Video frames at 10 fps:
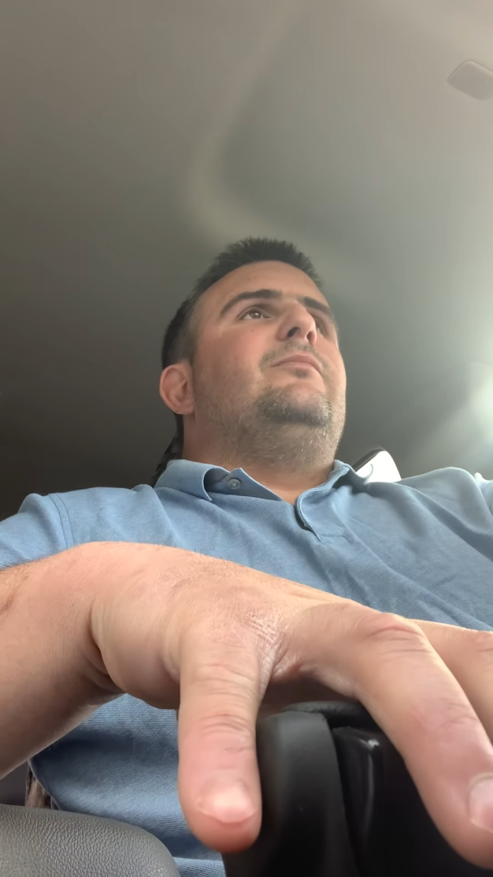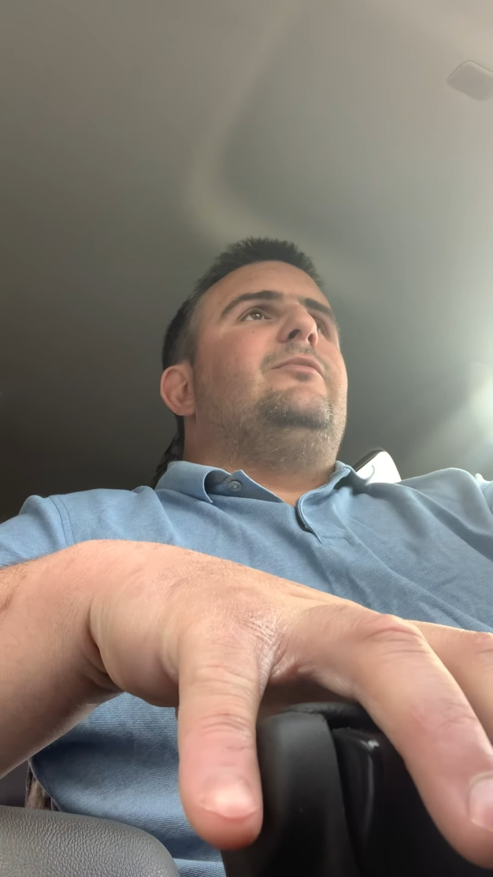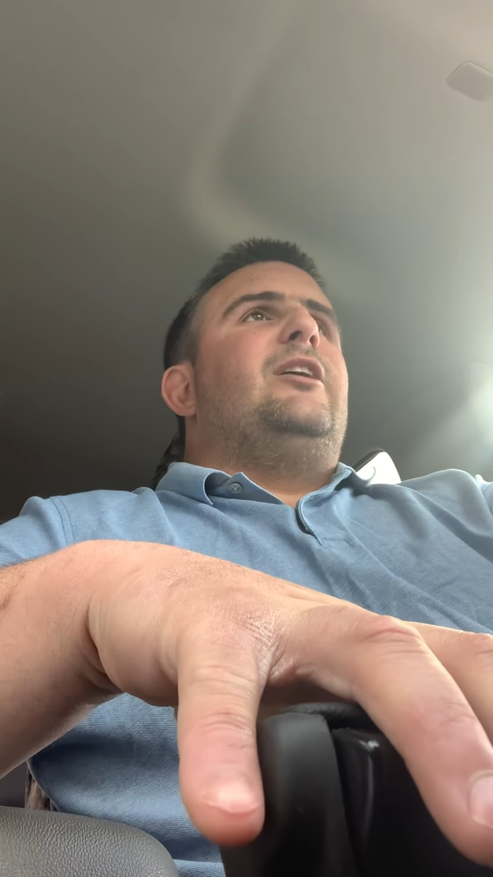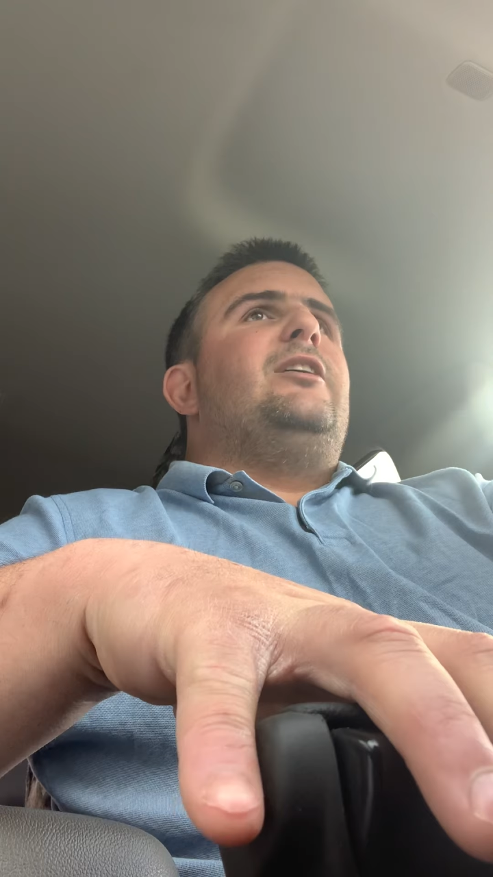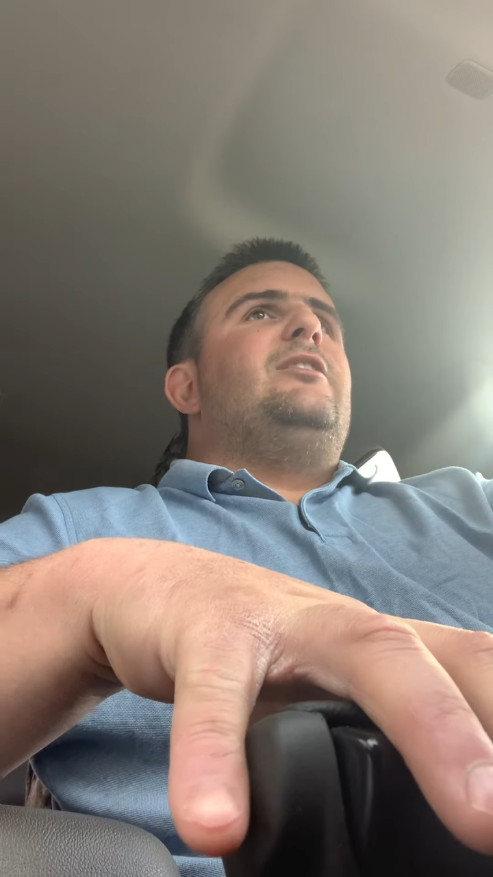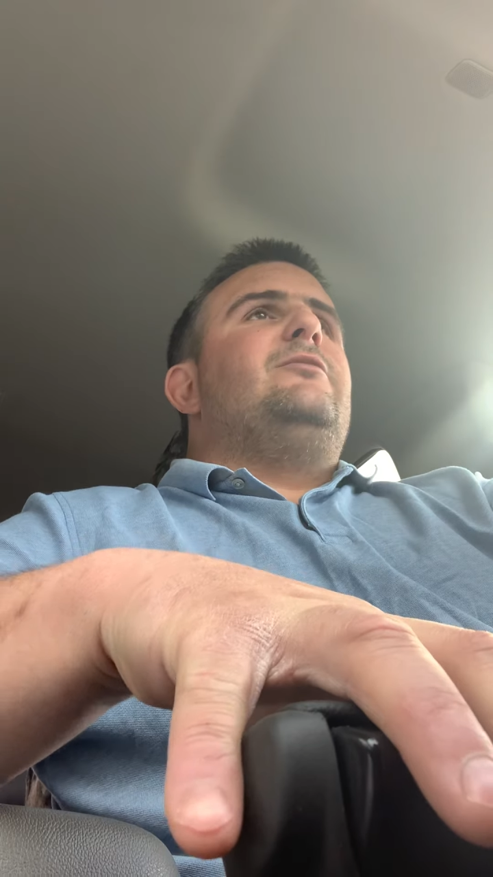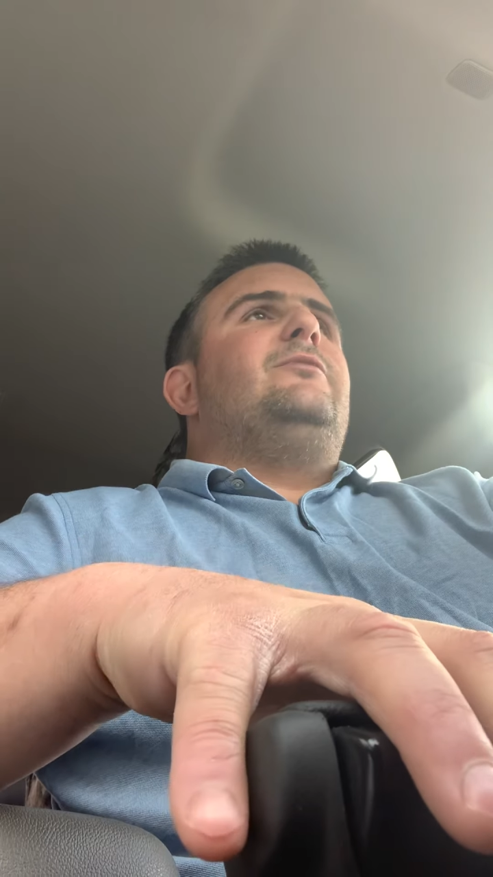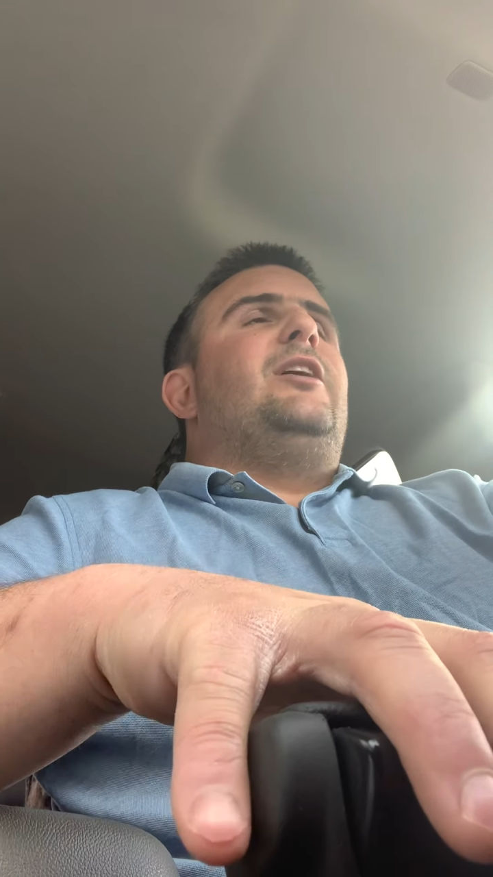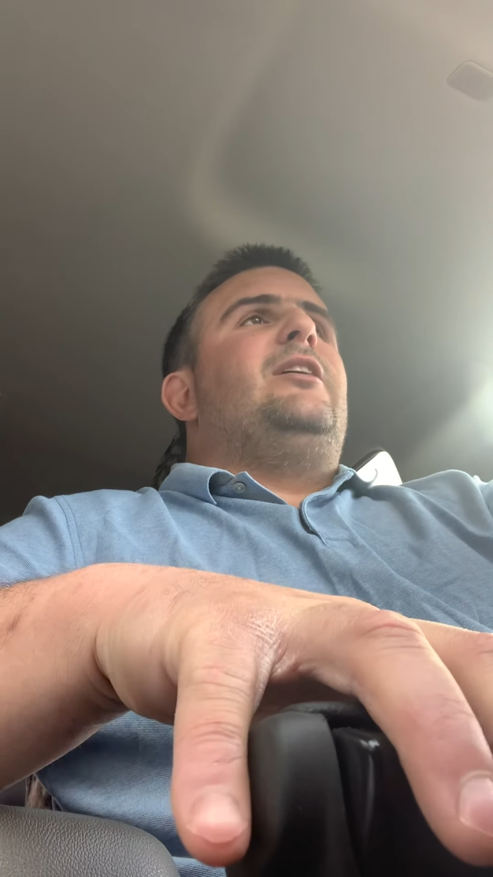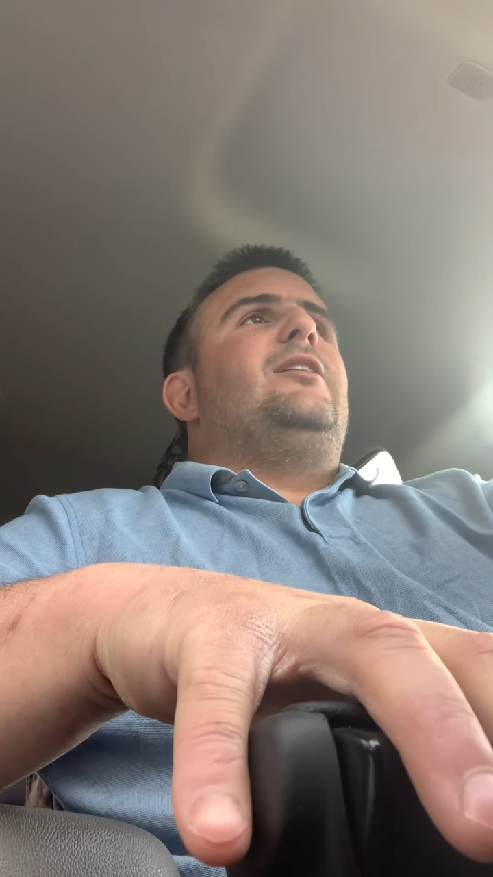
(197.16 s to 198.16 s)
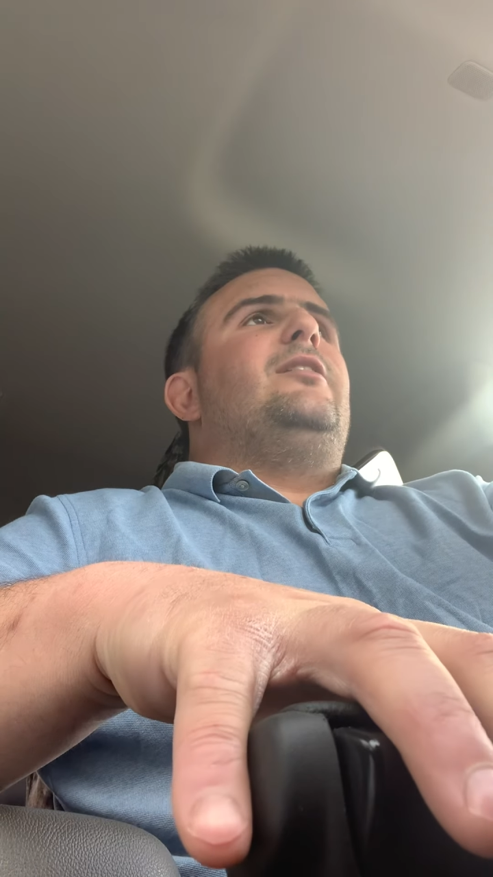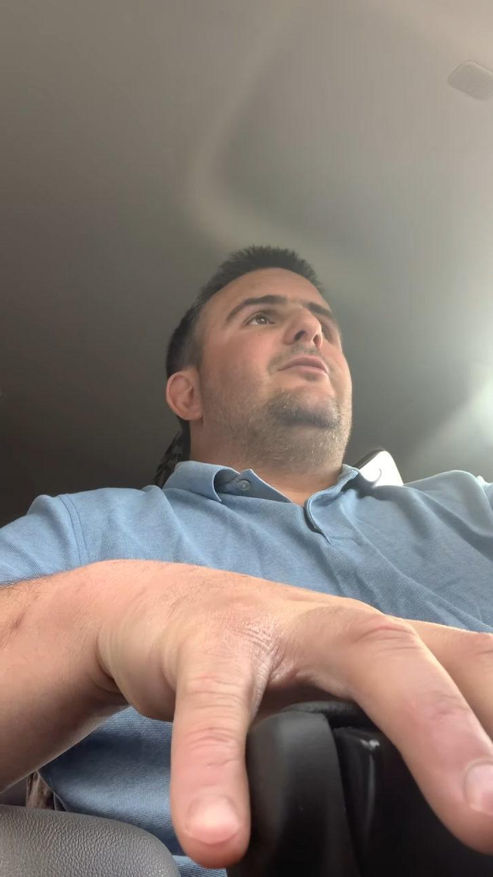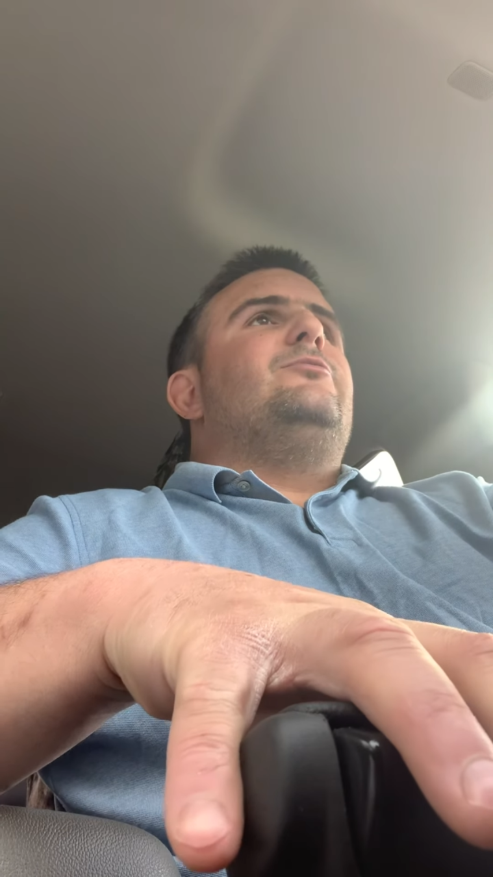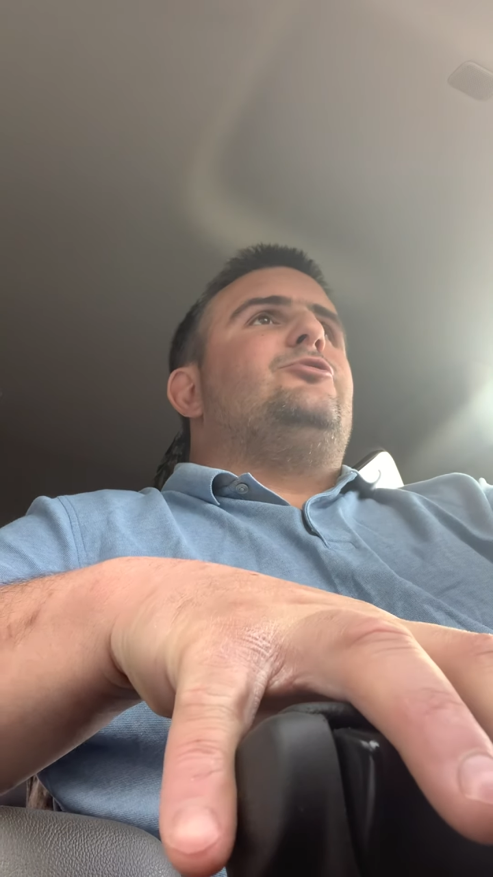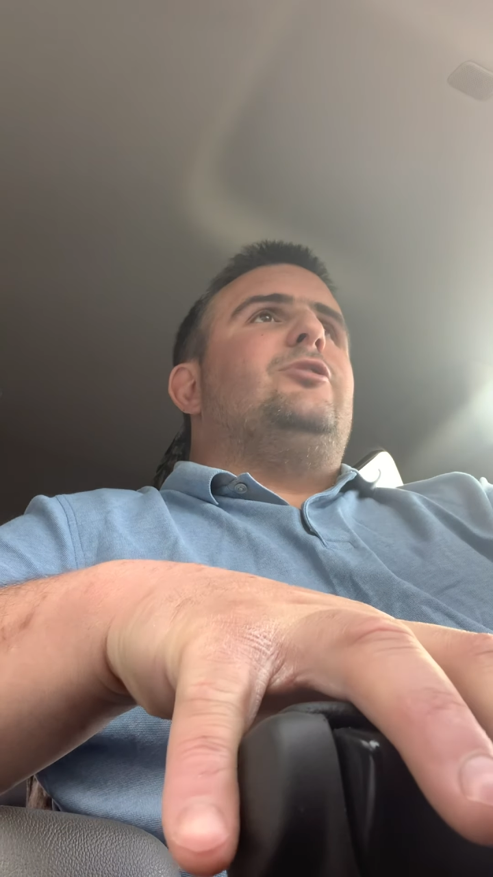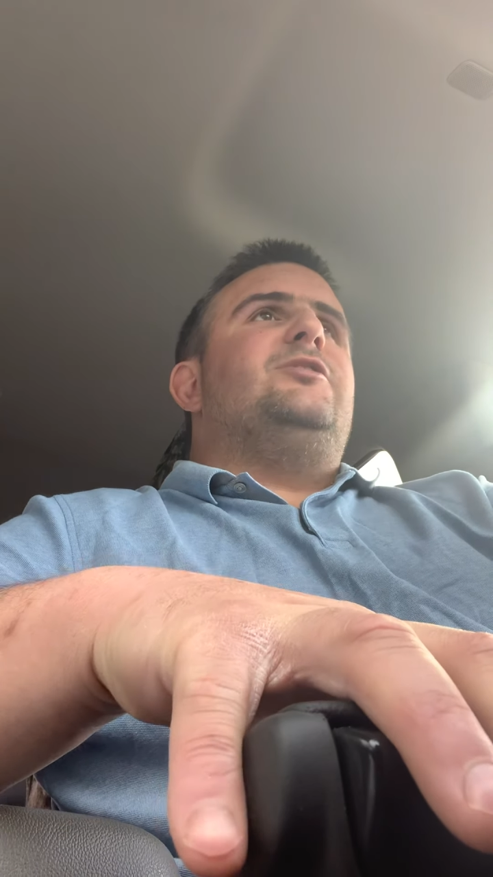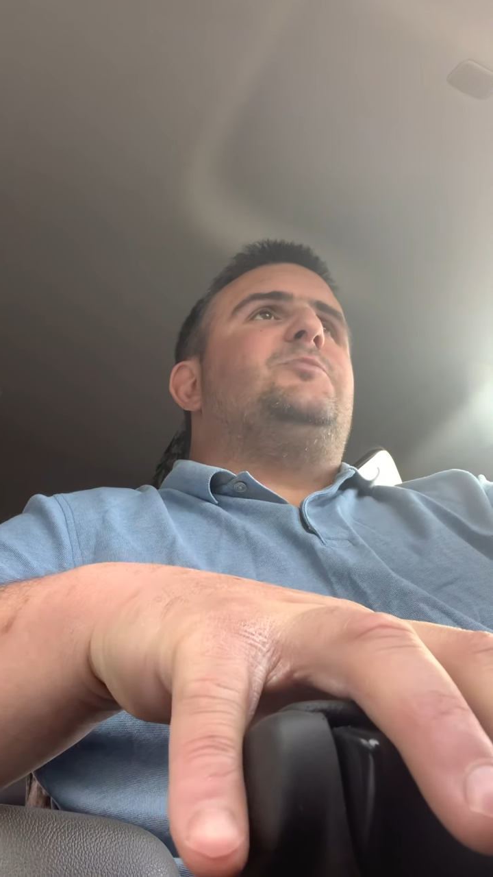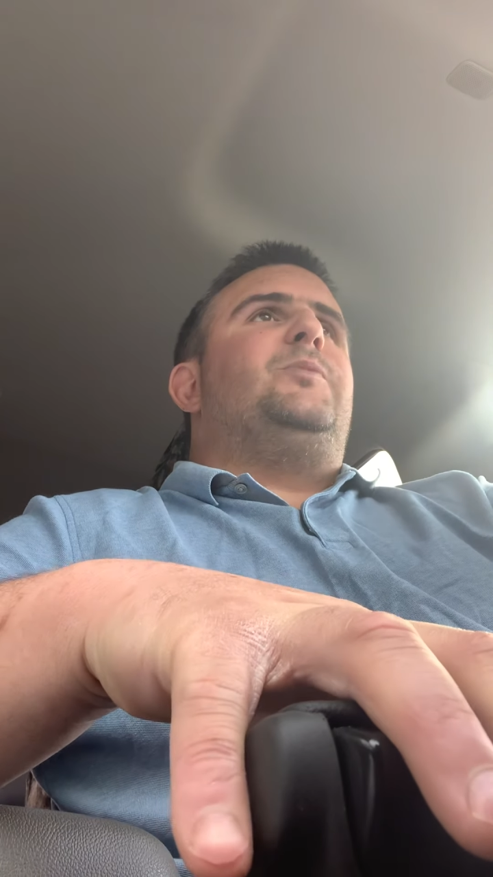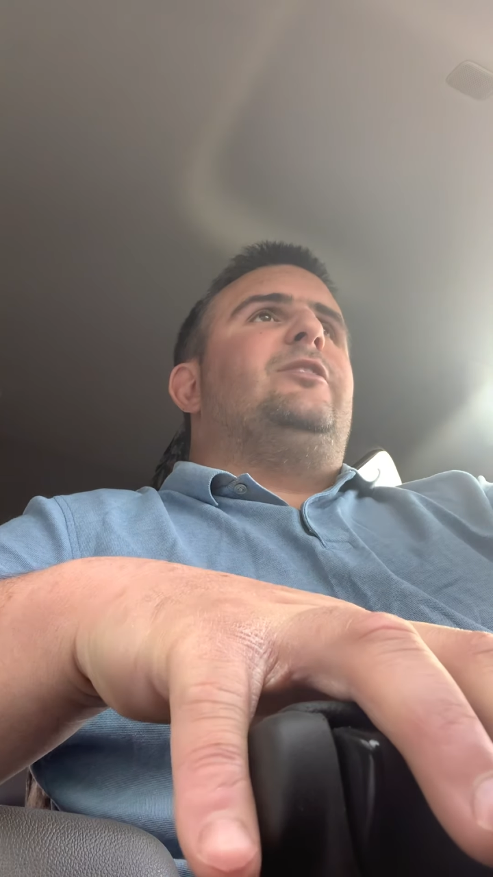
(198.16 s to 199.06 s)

They just